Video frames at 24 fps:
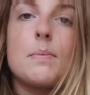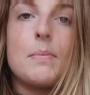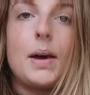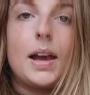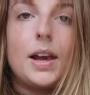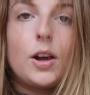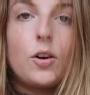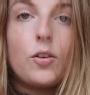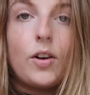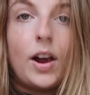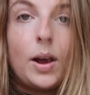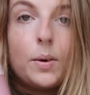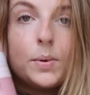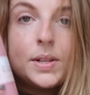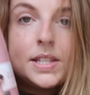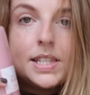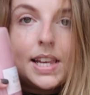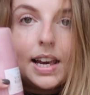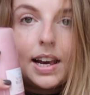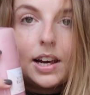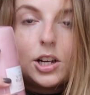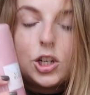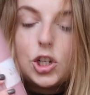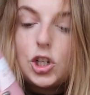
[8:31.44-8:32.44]
my grey ones.
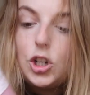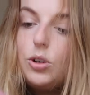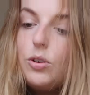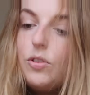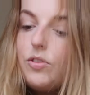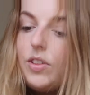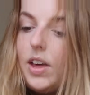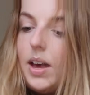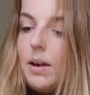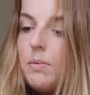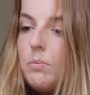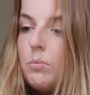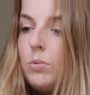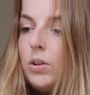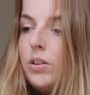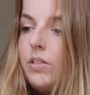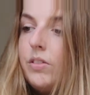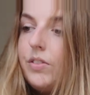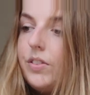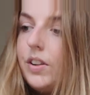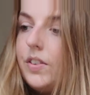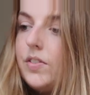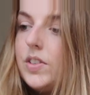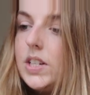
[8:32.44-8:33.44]
I got two of them,
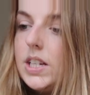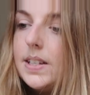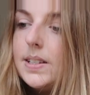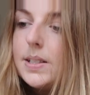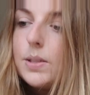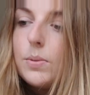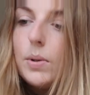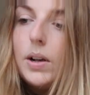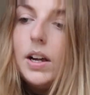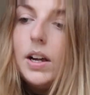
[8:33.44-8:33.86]
150 as